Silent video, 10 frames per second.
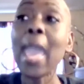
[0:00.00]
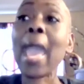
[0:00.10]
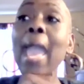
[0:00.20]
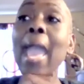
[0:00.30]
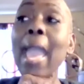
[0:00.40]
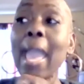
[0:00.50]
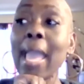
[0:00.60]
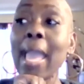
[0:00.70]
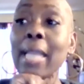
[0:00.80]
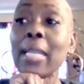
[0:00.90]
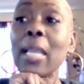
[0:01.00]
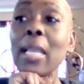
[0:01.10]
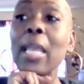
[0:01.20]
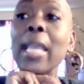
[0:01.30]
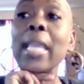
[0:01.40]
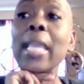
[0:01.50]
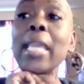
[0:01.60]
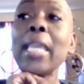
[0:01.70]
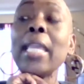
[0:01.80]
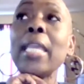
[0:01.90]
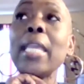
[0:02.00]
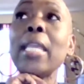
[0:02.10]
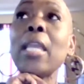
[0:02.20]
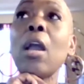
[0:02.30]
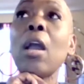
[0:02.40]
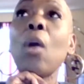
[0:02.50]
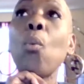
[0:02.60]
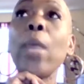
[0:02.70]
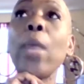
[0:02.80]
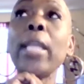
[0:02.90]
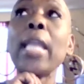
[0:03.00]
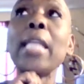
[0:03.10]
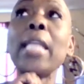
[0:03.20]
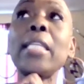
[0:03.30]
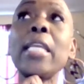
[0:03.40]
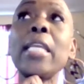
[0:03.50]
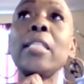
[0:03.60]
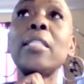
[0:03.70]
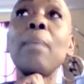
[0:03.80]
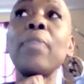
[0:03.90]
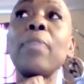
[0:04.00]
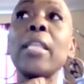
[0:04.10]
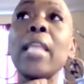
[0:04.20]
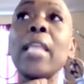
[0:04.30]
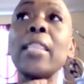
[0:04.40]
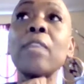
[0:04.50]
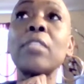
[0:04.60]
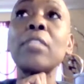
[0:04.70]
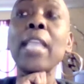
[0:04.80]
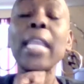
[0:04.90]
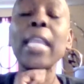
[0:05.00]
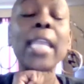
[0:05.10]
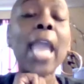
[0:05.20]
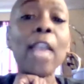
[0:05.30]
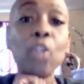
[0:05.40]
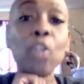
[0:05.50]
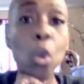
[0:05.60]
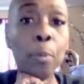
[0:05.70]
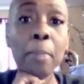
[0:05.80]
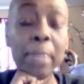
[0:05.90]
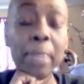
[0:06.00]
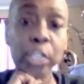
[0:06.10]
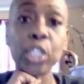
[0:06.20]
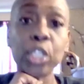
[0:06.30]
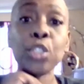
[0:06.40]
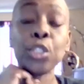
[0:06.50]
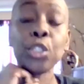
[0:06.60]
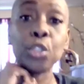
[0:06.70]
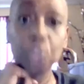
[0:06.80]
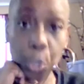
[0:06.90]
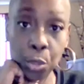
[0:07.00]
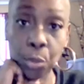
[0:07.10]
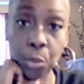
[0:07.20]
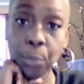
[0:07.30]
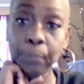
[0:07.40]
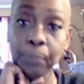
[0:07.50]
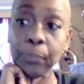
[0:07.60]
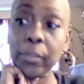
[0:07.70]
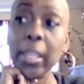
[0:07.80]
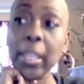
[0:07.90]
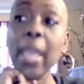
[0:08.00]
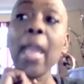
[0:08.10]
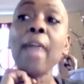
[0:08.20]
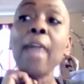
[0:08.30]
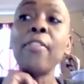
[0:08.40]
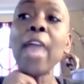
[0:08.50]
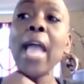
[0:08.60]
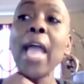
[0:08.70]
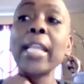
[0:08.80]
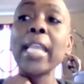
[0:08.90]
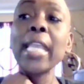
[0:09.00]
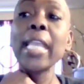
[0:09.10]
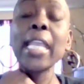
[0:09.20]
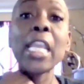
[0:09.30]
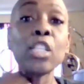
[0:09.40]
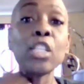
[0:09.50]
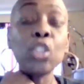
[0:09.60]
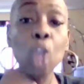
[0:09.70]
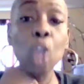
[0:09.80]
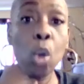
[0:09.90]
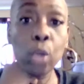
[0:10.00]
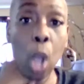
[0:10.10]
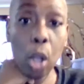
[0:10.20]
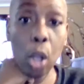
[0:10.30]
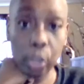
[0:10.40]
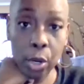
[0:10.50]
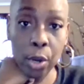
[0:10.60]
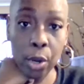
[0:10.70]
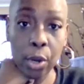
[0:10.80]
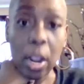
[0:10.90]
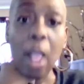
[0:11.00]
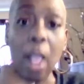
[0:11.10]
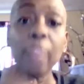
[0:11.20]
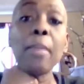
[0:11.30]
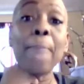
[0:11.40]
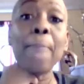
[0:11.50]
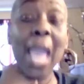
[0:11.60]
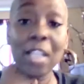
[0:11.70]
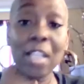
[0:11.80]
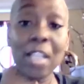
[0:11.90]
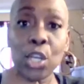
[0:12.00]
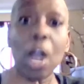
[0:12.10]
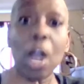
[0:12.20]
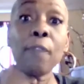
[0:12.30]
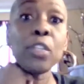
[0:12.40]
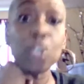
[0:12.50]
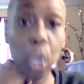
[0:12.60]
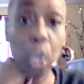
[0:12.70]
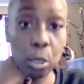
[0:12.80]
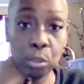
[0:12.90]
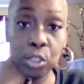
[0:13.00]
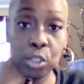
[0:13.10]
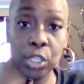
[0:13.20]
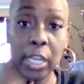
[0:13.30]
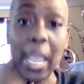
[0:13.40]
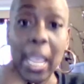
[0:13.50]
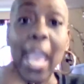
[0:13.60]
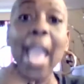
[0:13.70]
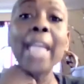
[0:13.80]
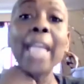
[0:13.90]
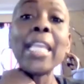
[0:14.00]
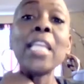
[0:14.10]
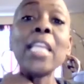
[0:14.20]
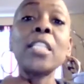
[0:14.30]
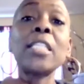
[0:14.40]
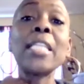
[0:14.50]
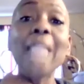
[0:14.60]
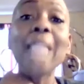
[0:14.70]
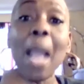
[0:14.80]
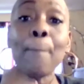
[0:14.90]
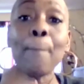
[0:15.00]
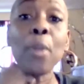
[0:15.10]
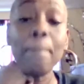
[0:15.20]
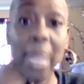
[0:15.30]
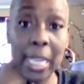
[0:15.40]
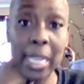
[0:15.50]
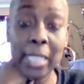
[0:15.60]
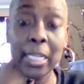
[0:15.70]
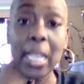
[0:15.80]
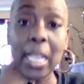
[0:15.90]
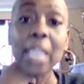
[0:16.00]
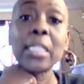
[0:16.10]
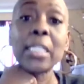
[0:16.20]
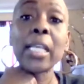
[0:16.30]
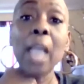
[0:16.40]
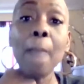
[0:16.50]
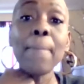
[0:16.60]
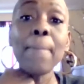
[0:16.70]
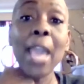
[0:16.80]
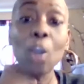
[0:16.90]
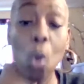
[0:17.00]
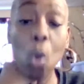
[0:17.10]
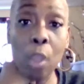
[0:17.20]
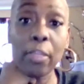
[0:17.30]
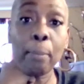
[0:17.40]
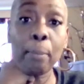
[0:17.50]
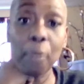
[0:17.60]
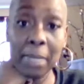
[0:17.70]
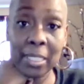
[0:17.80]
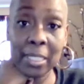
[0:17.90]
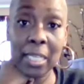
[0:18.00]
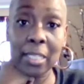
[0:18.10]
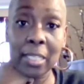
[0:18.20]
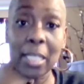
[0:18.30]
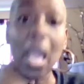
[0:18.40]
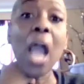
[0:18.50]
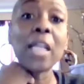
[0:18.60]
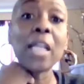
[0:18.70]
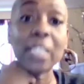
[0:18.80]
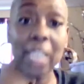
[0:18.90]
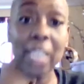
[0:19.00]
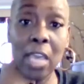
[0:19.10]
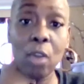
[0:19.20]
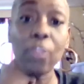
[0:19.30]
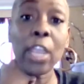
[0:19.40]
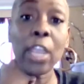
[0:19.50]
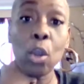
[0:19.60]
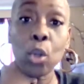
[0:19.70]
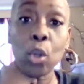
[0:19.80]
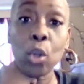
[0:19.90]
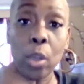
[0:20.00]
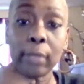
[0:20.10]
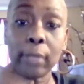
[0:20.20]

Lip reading: and he went and did something that they're saying he had no permission to do, that he is no longer the pastor of the church and he is not permitted to come back on the premises until they go to court.